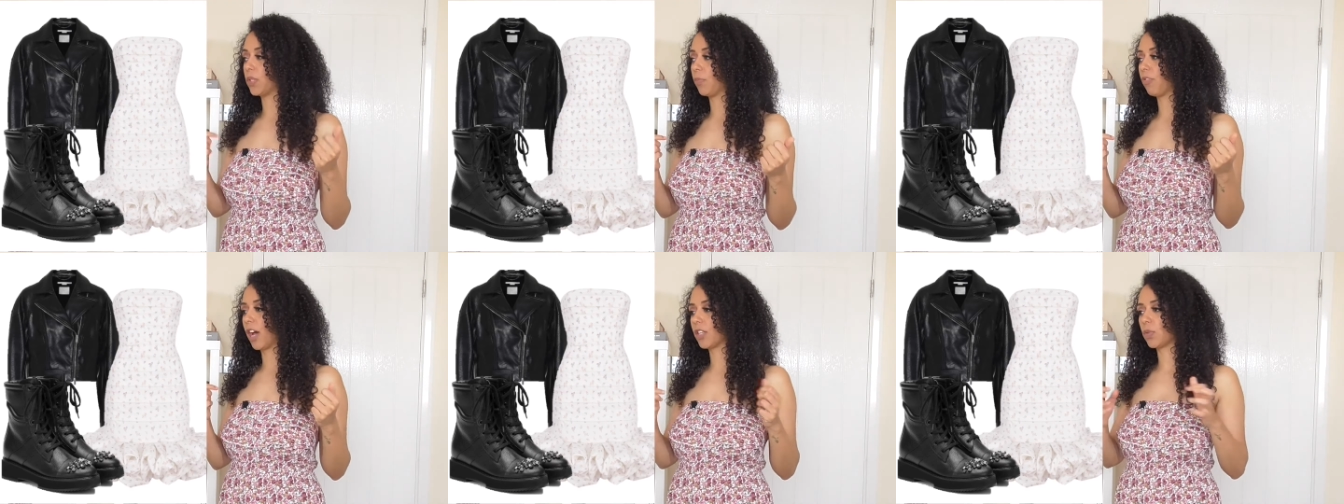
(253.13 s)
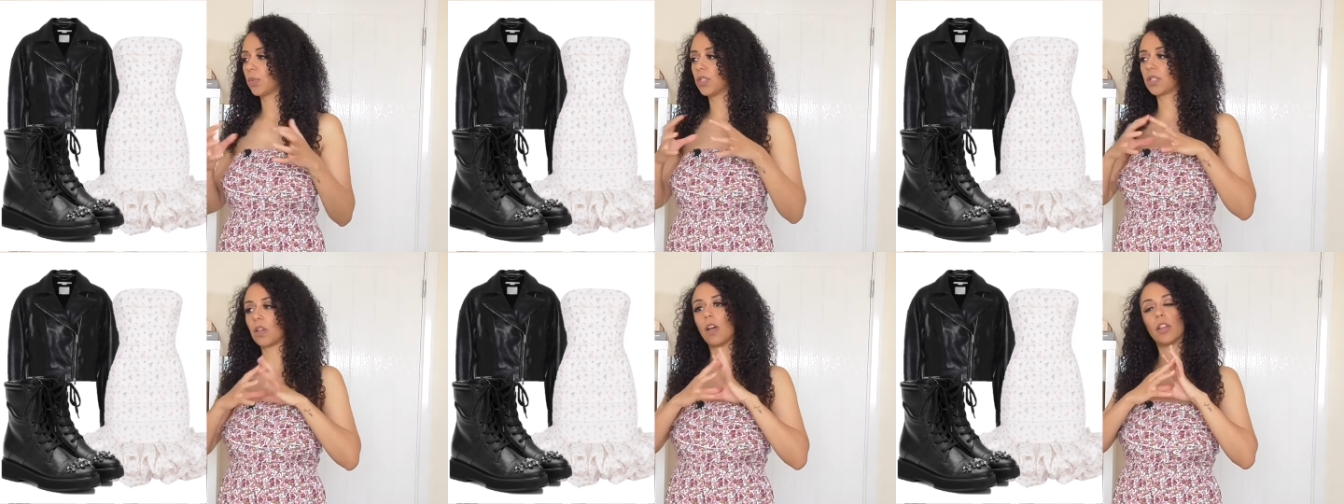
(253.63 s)
The Prada
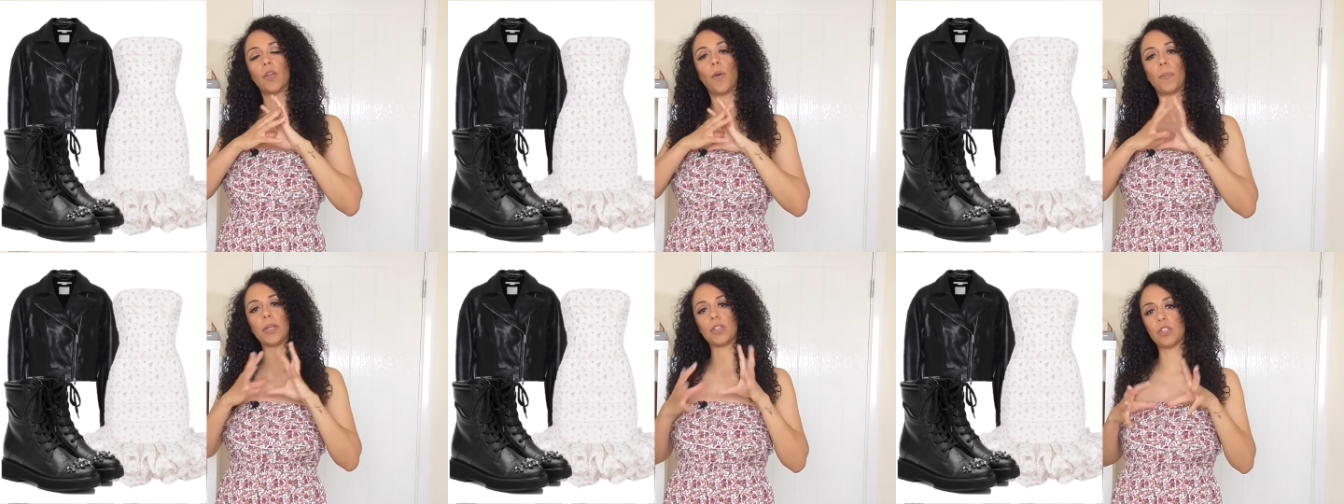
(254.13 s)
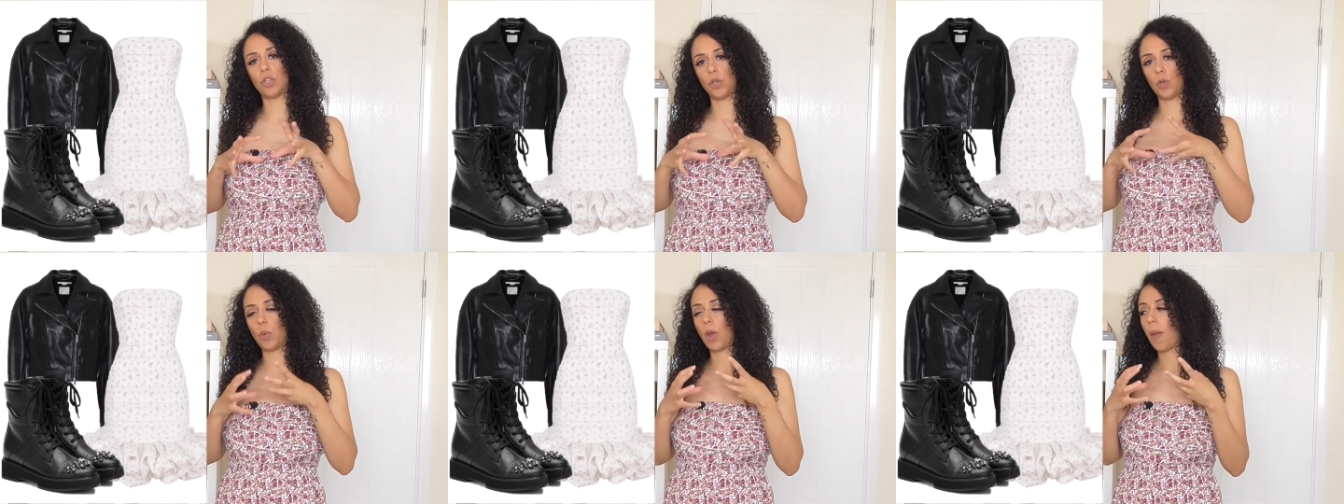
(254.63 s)
ones are a little bit
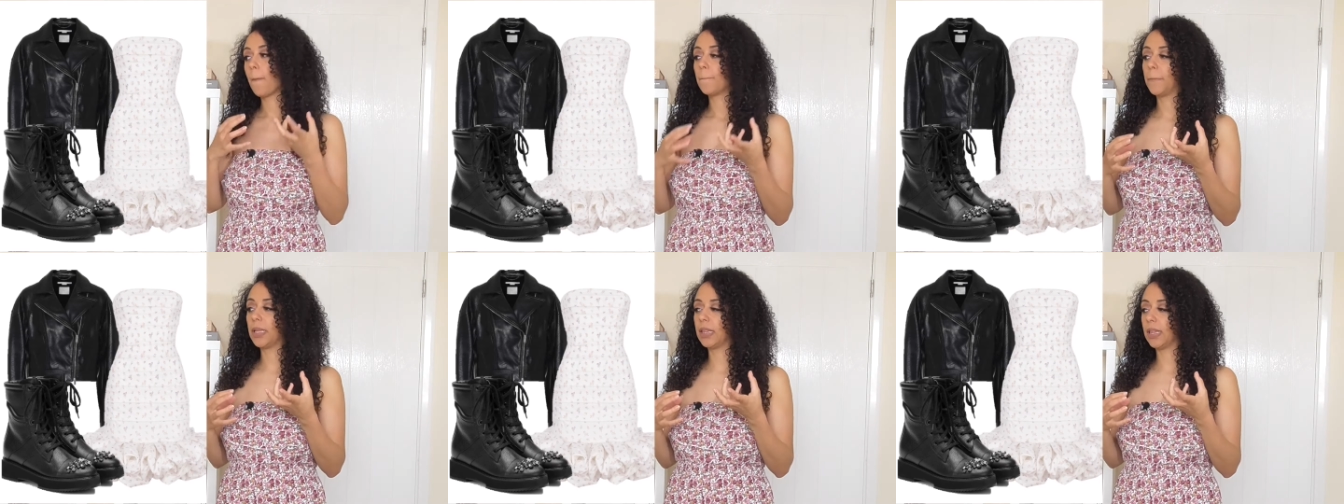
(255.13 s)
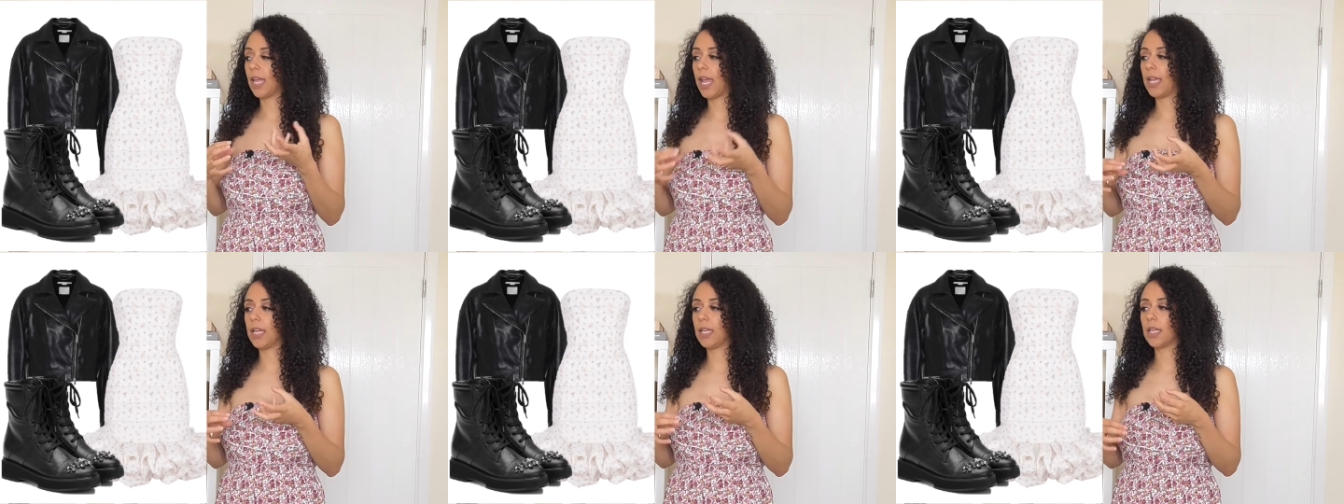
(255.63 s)
too
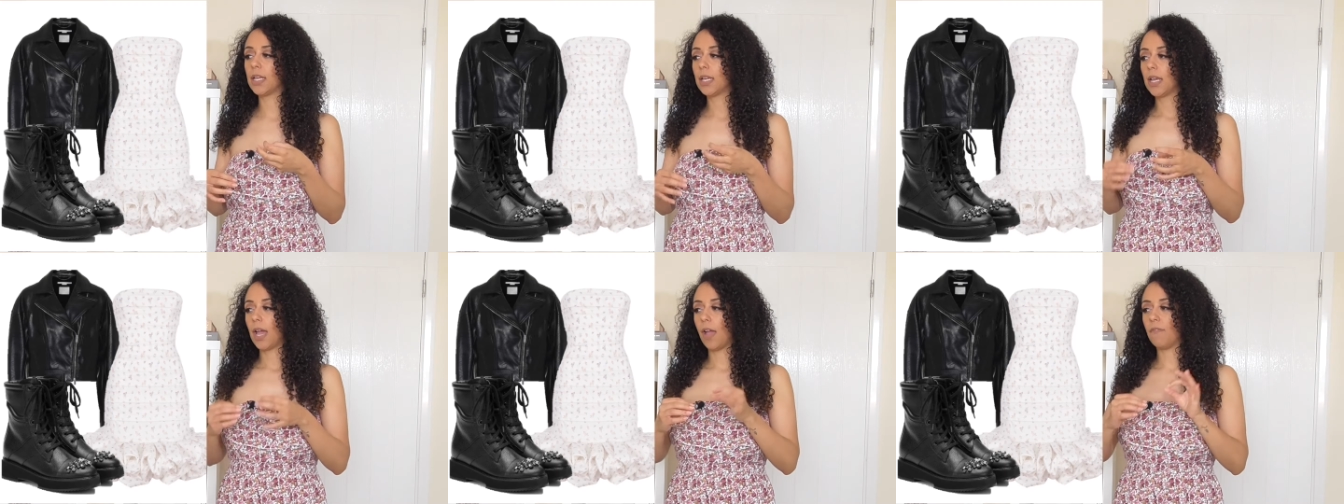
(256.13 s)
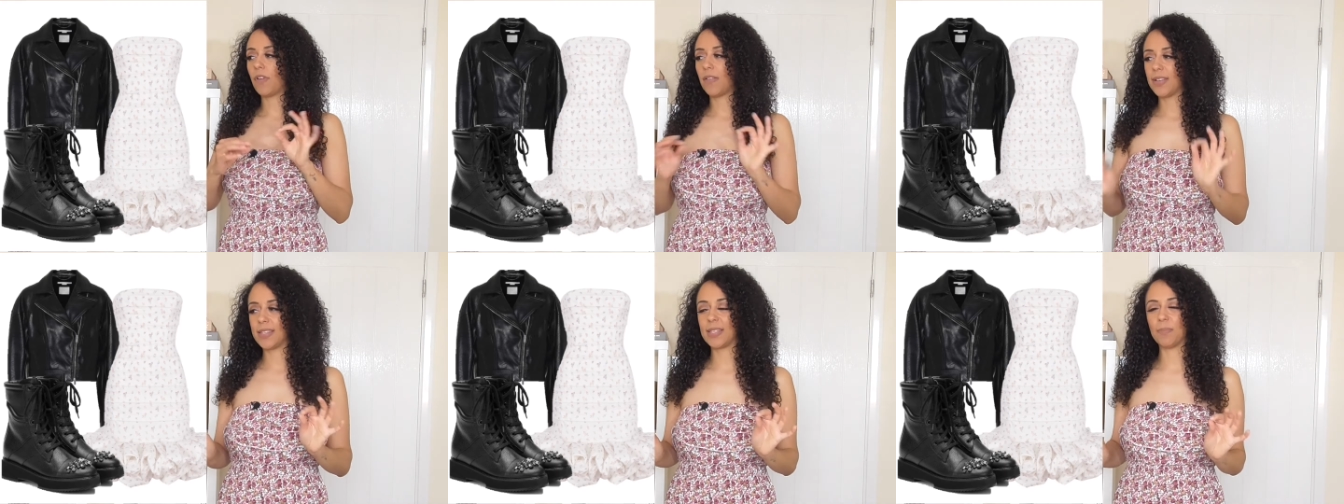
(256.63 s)
plain and
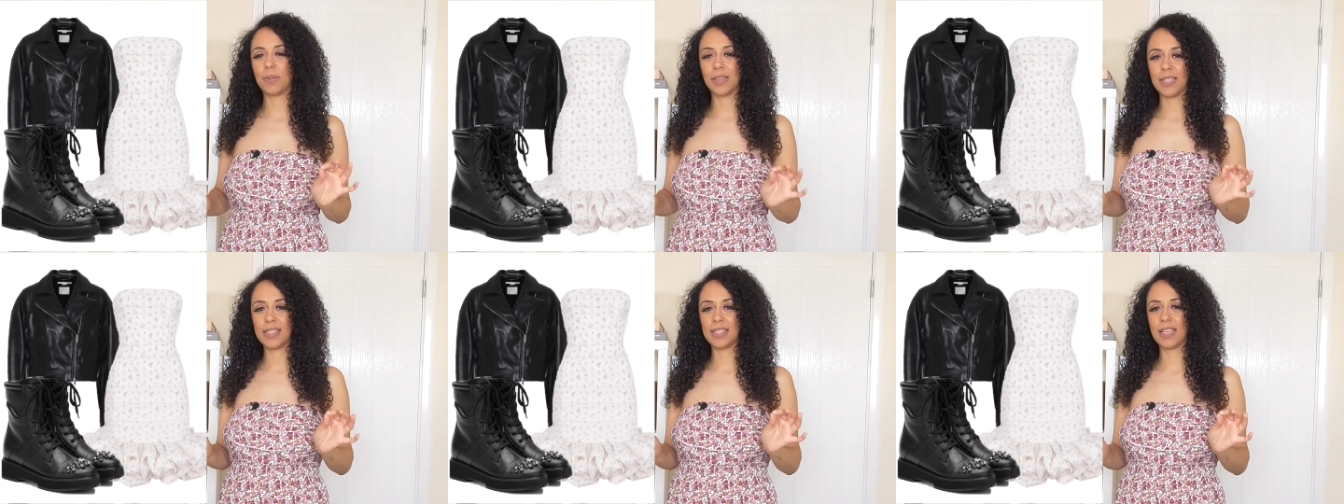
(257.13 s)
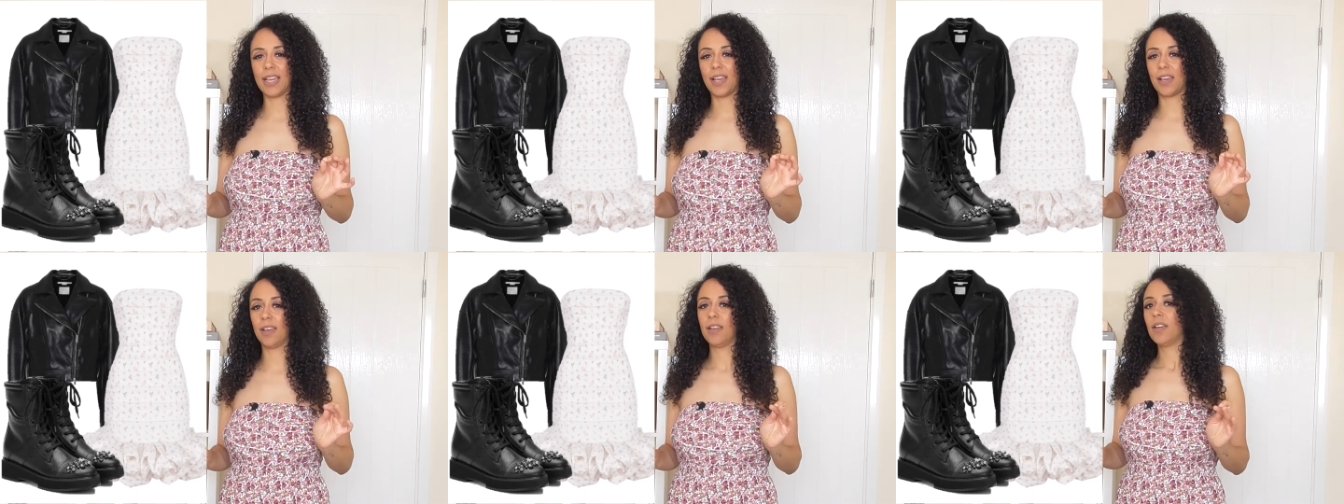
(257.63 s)
very
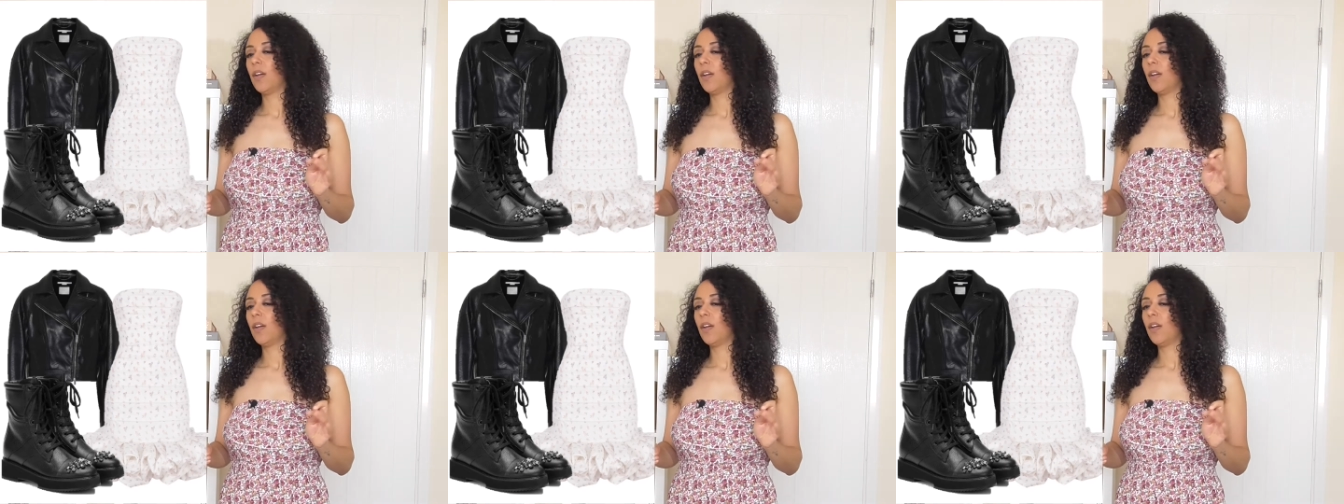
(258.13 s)
simplistic